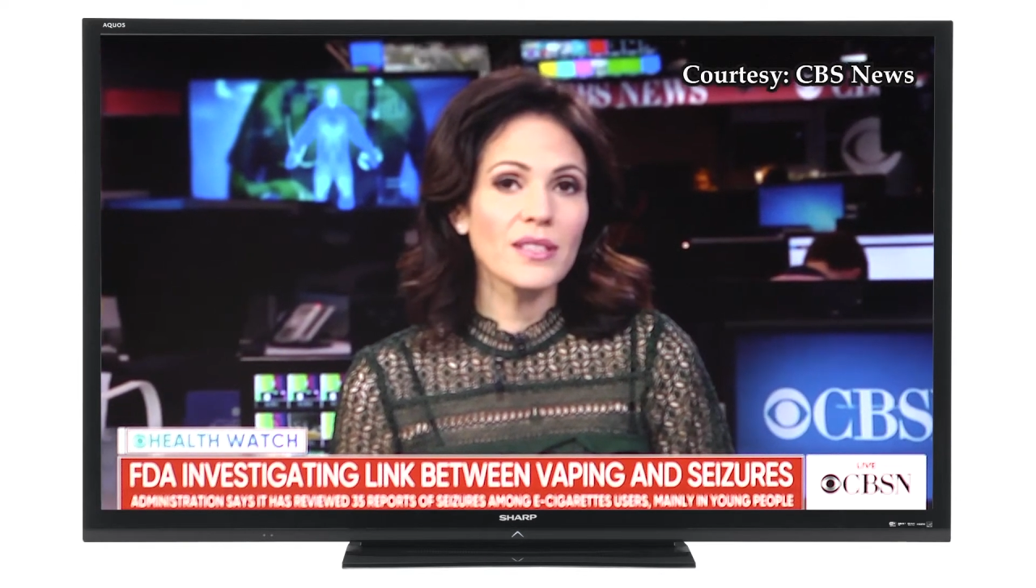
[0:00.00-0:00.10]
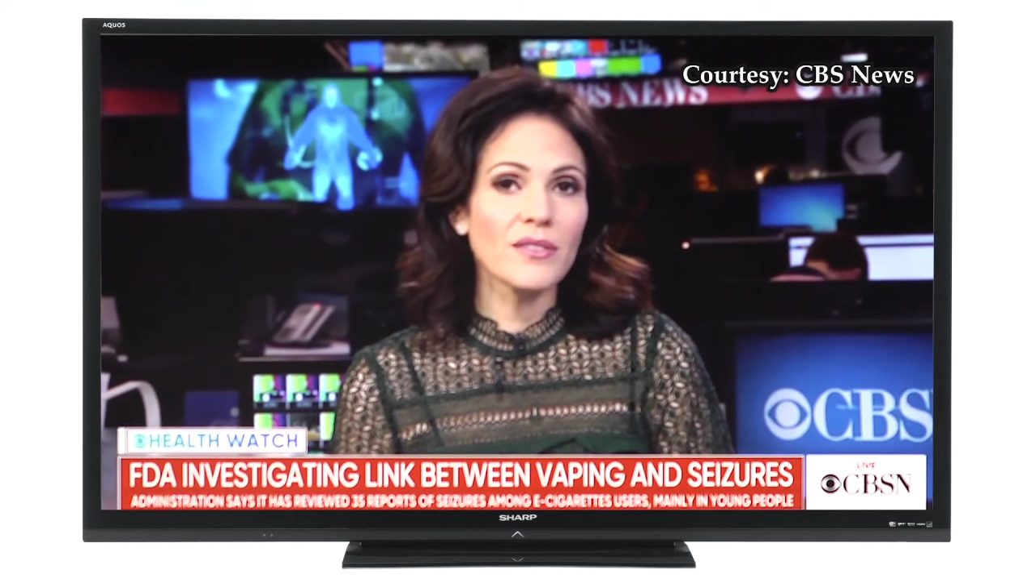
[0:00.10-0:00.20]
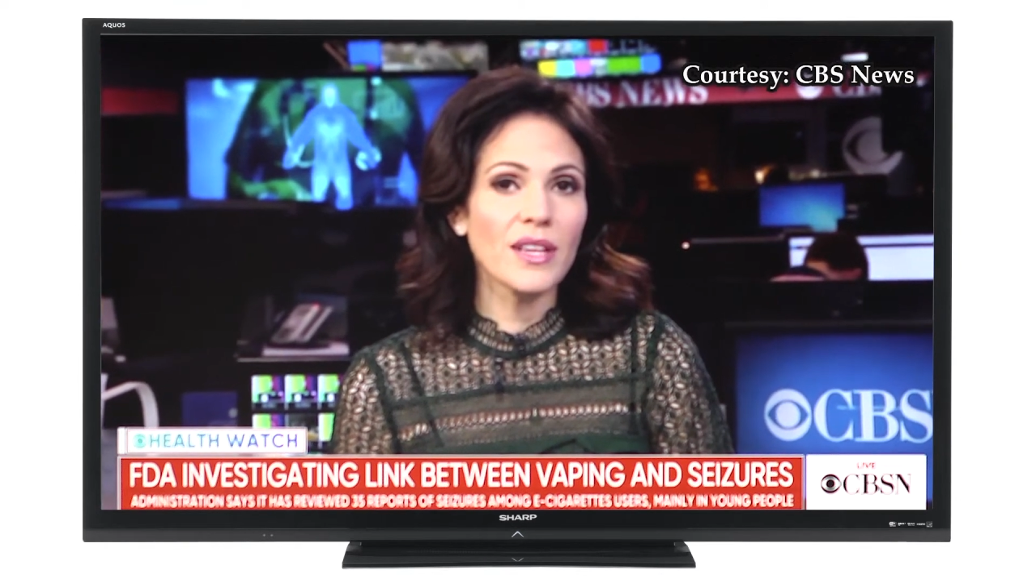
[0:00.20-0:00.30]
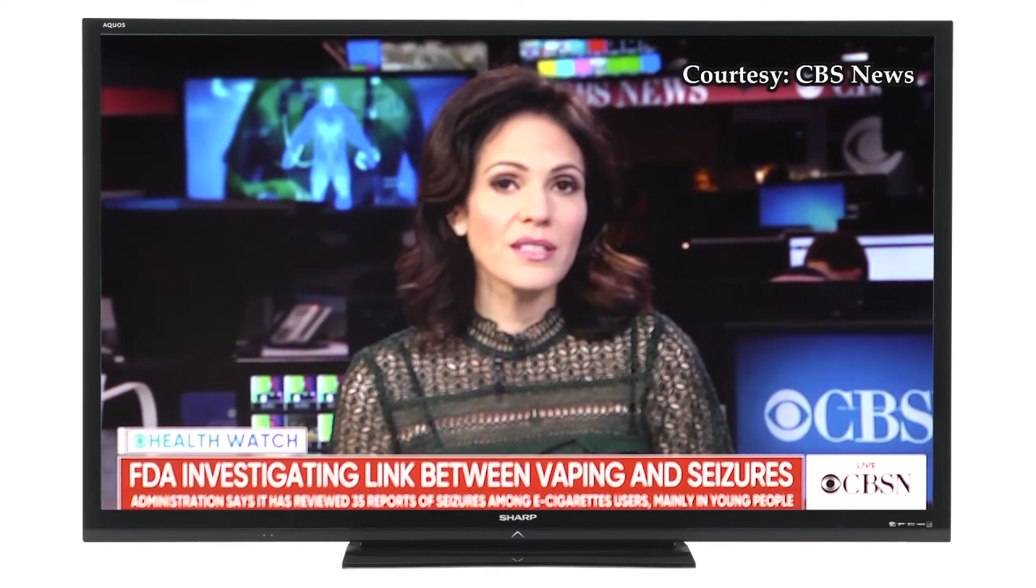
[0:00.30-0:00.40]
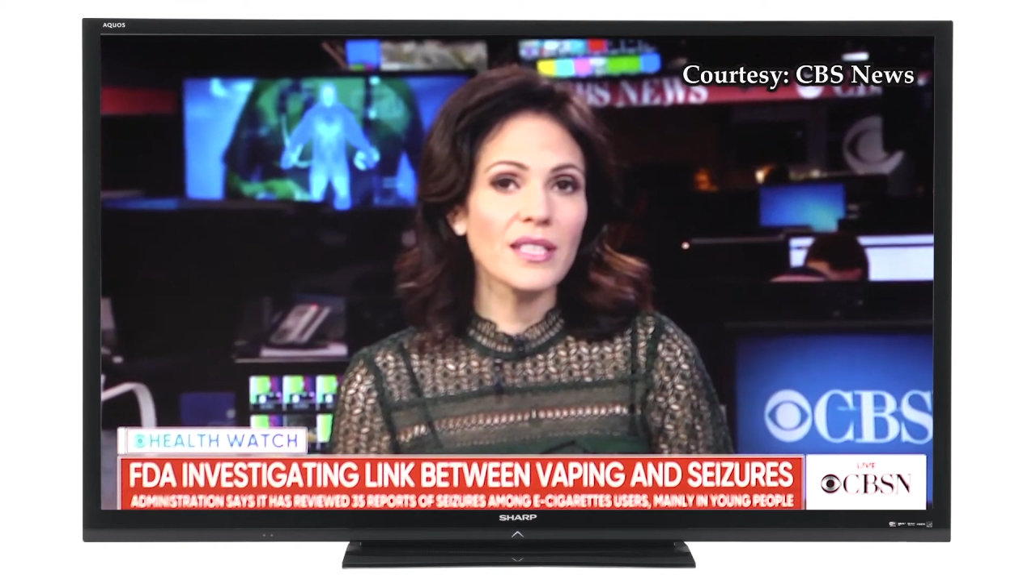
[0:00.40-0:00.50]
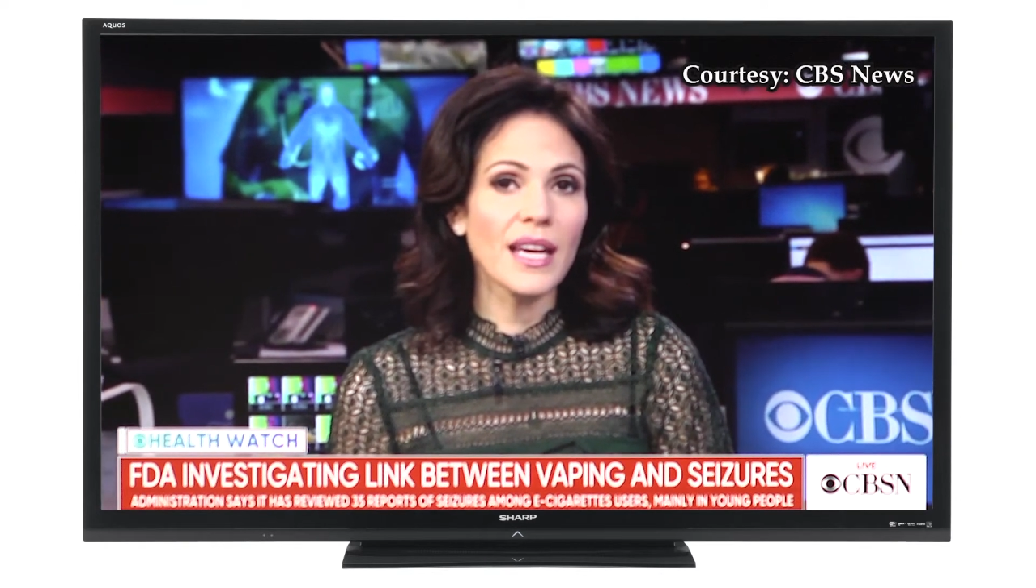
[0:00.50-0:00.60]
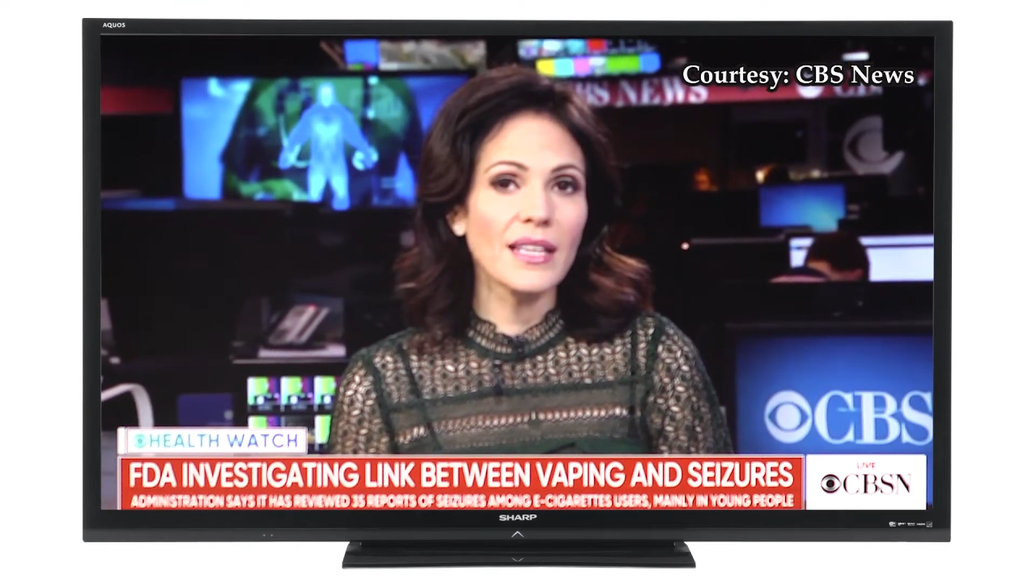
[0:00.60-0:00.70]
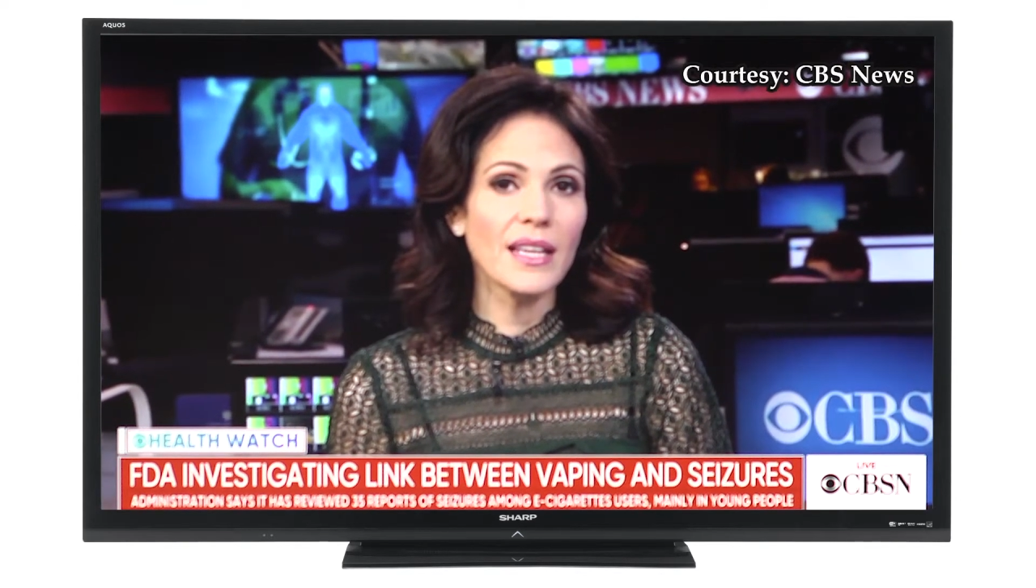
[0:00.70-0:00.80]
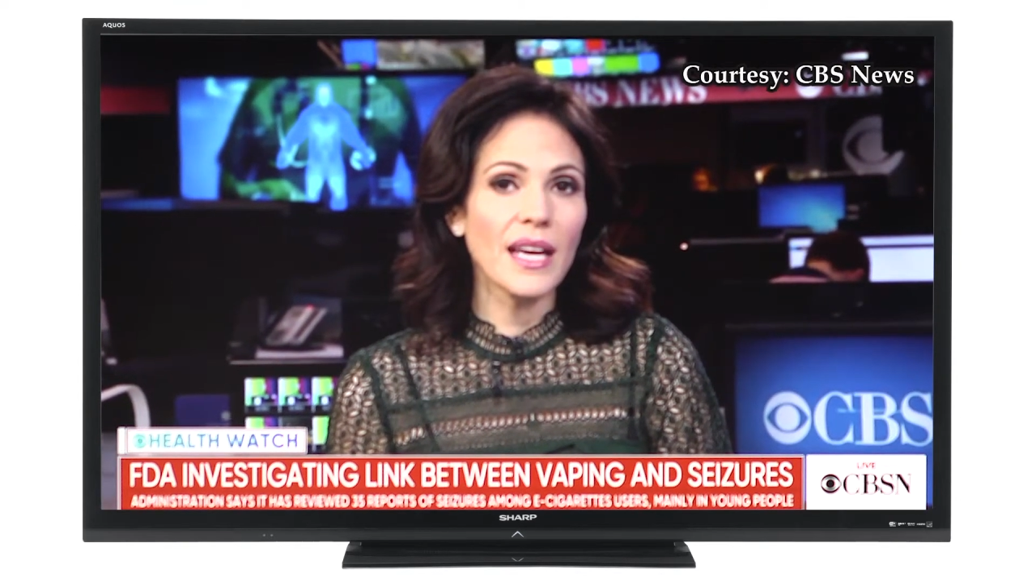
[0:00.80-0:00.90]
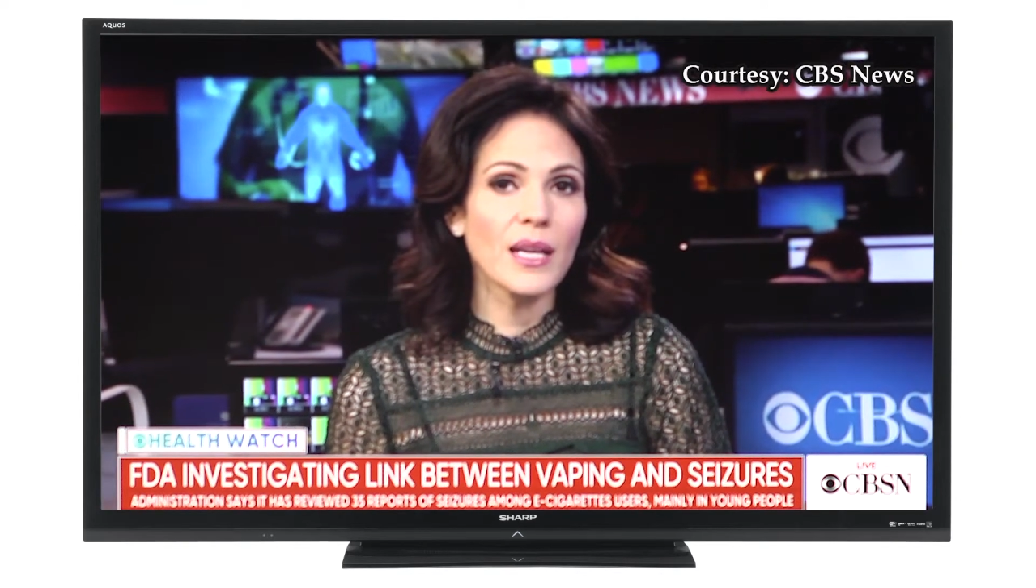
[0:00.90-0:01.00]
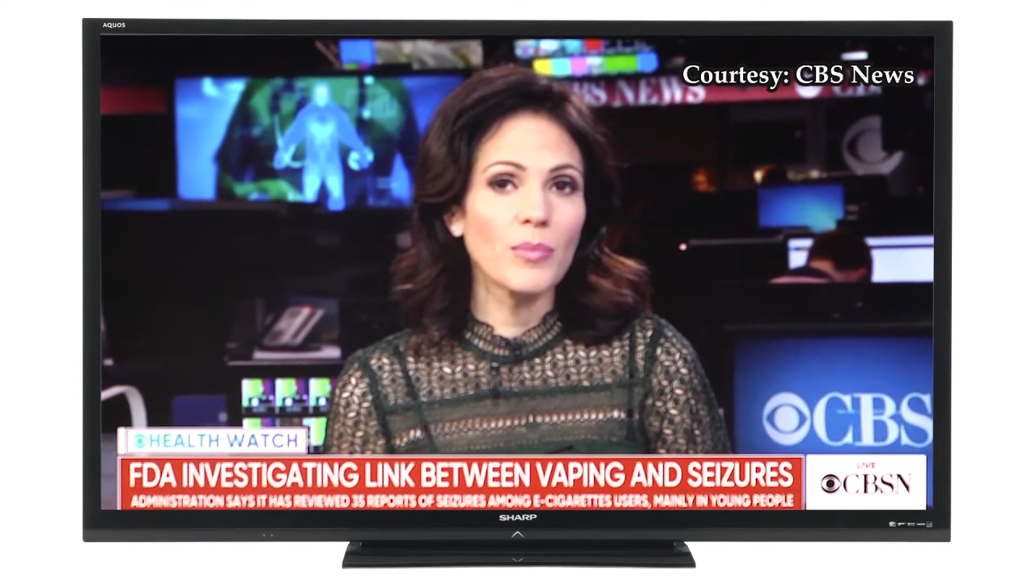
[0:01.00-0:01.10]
investigating a